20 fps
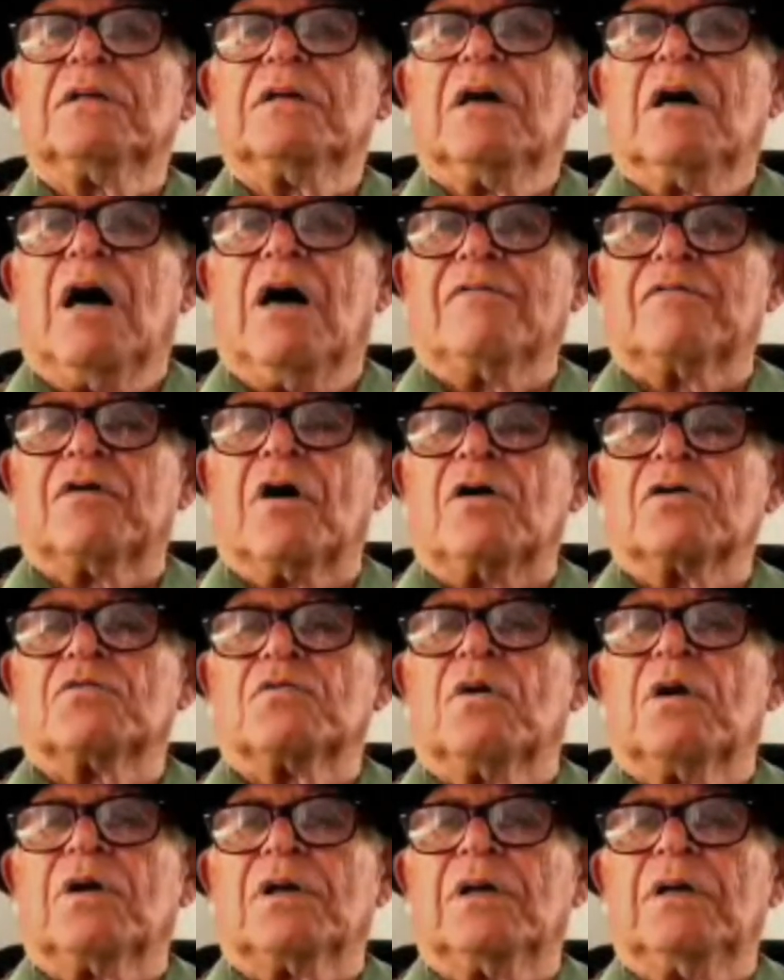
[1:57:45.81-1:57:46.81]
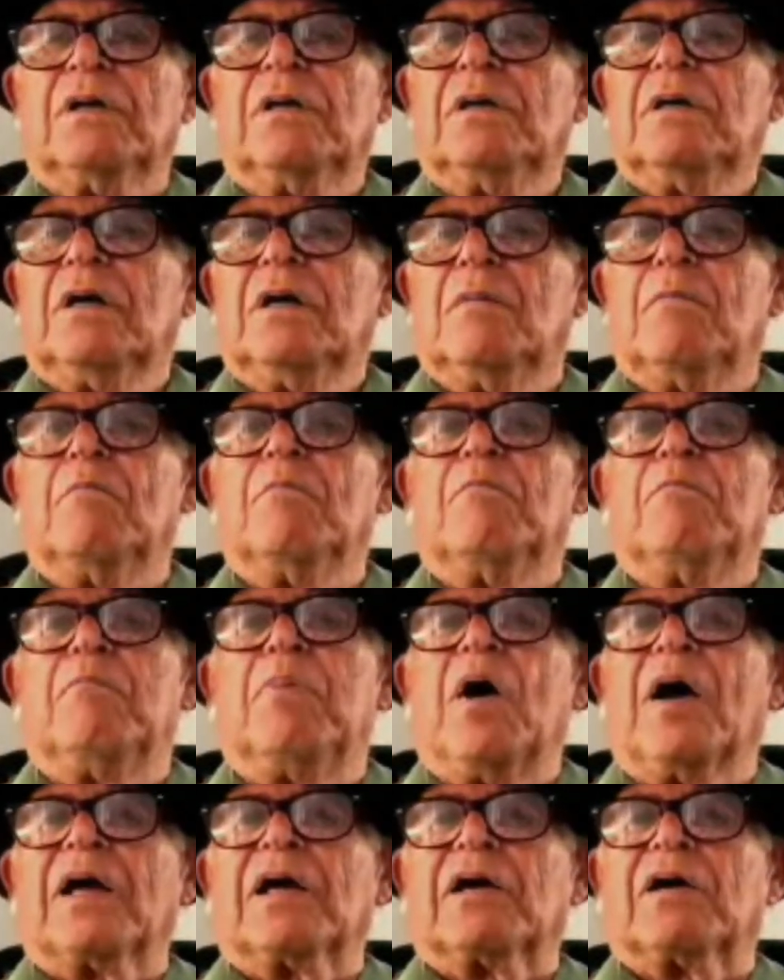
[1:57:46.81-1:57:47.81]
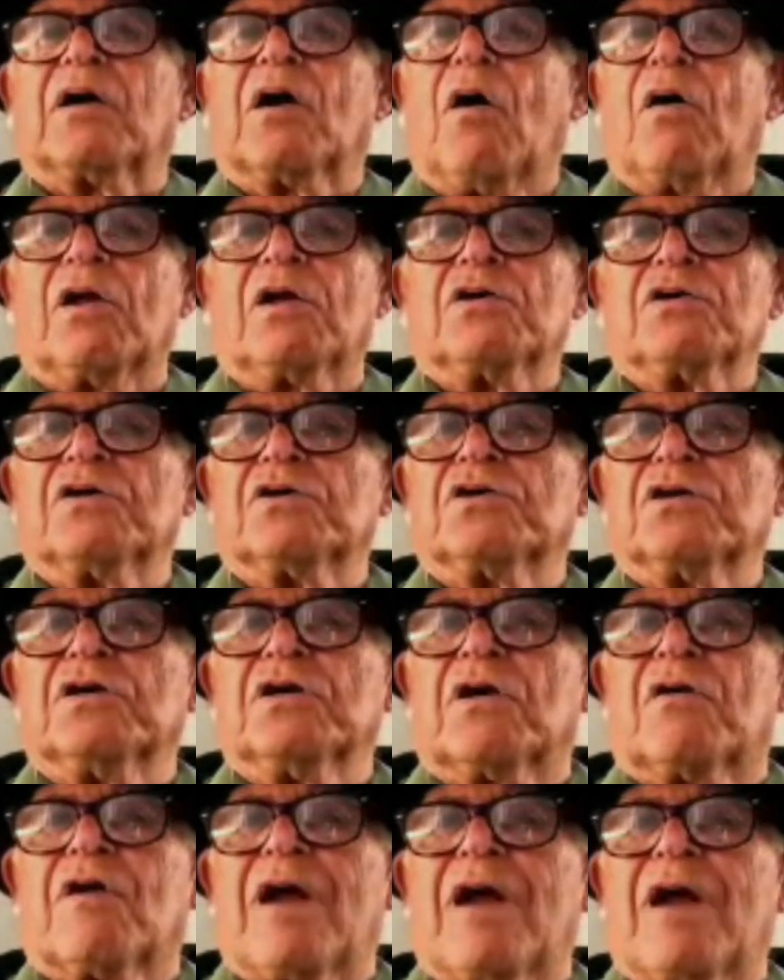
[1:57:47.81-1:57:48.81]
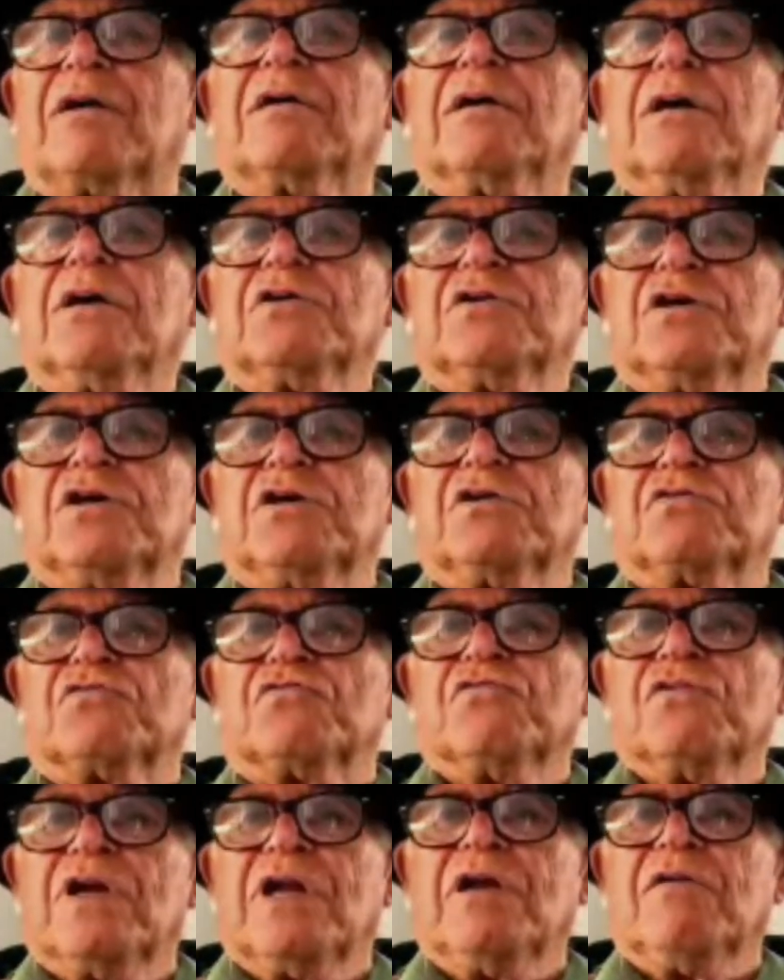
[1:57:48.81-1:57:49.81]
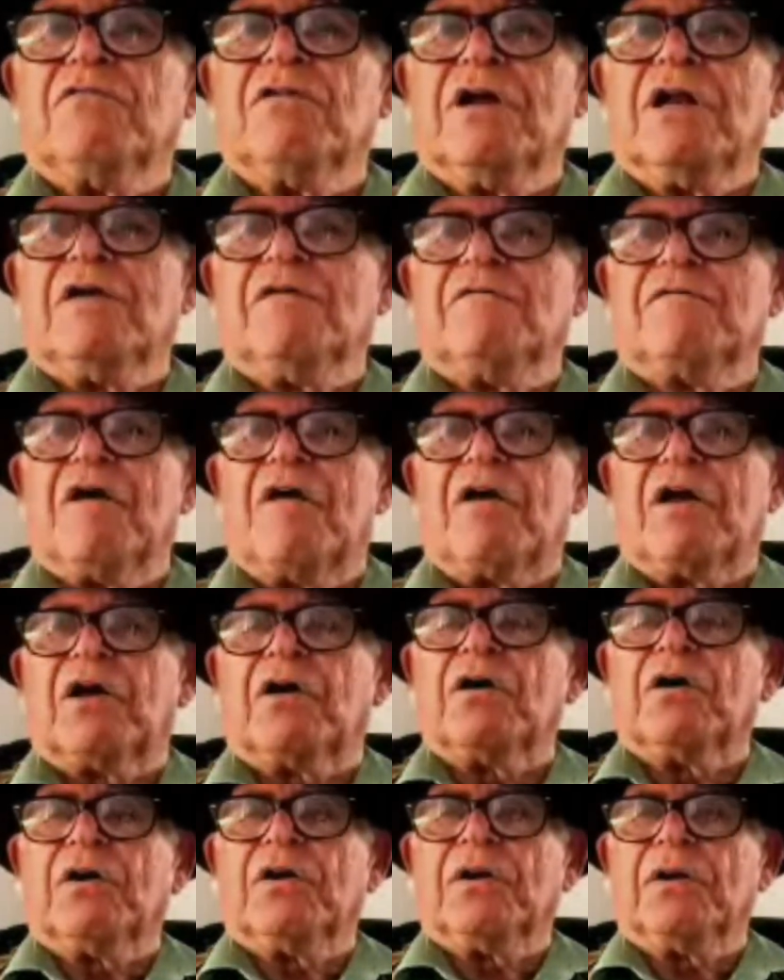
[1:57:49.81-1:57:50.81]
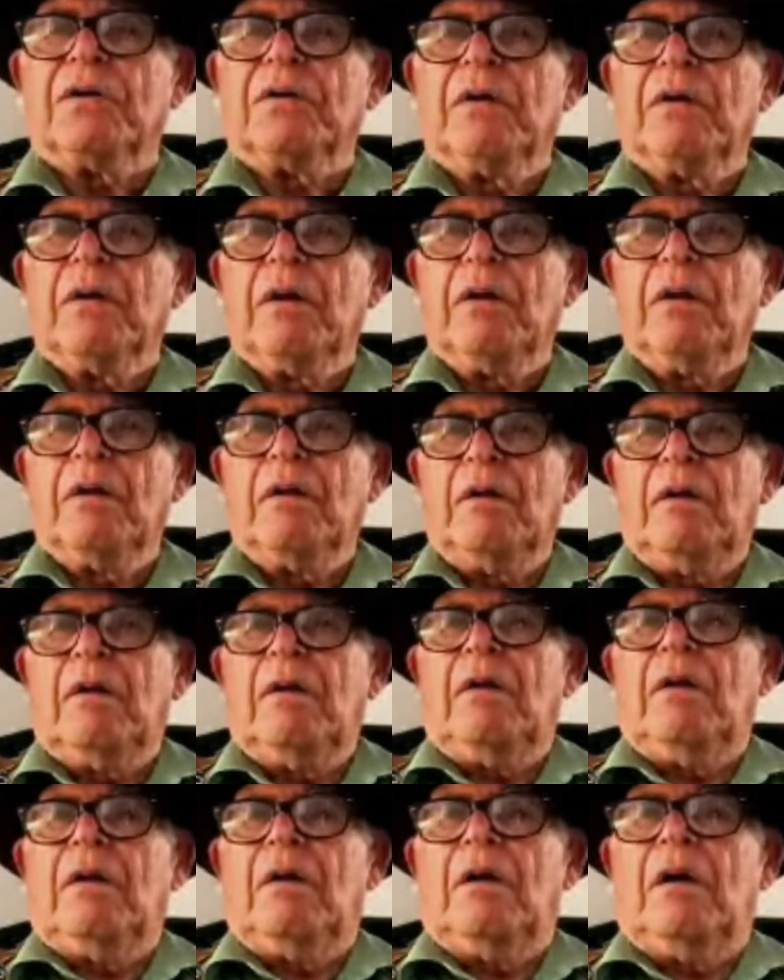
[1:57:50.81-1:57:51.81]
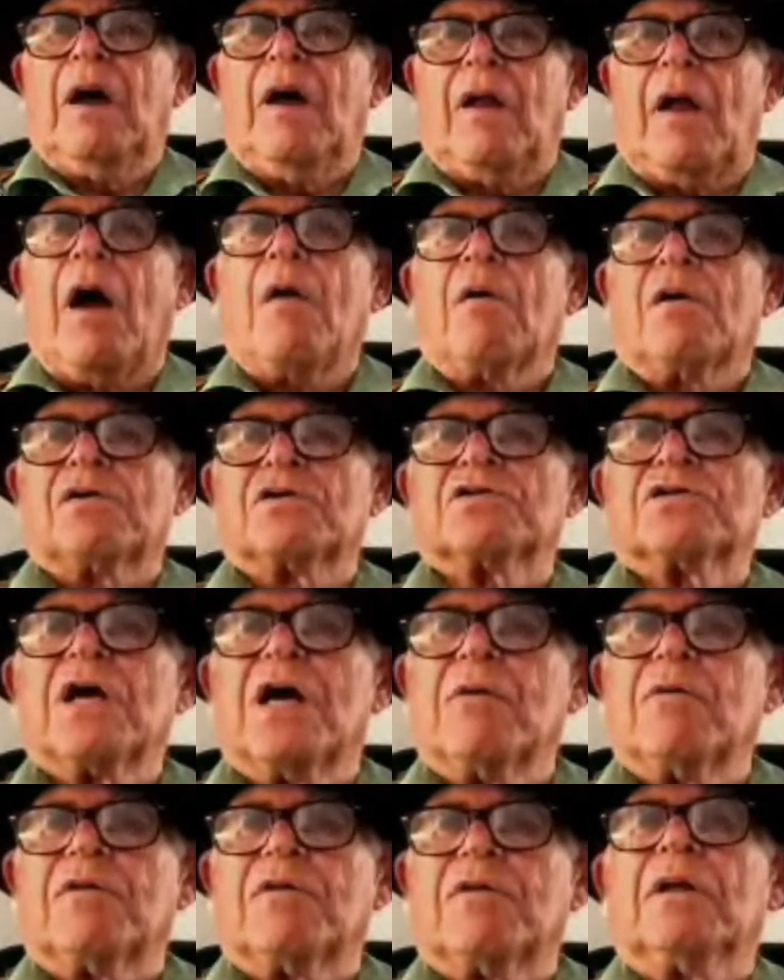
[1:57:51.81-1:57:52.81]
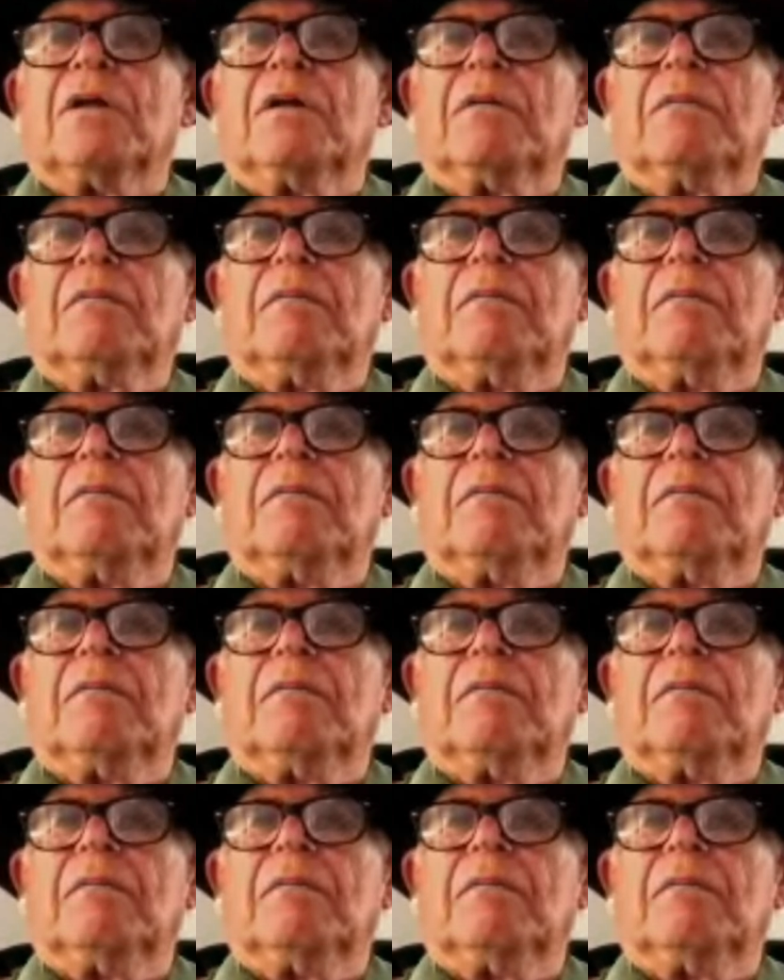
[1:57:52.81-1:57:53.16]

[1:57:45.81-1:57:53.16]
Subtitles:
I've got one, and by golly, is she a cracker. She is really, really very good. And I want to stay with her.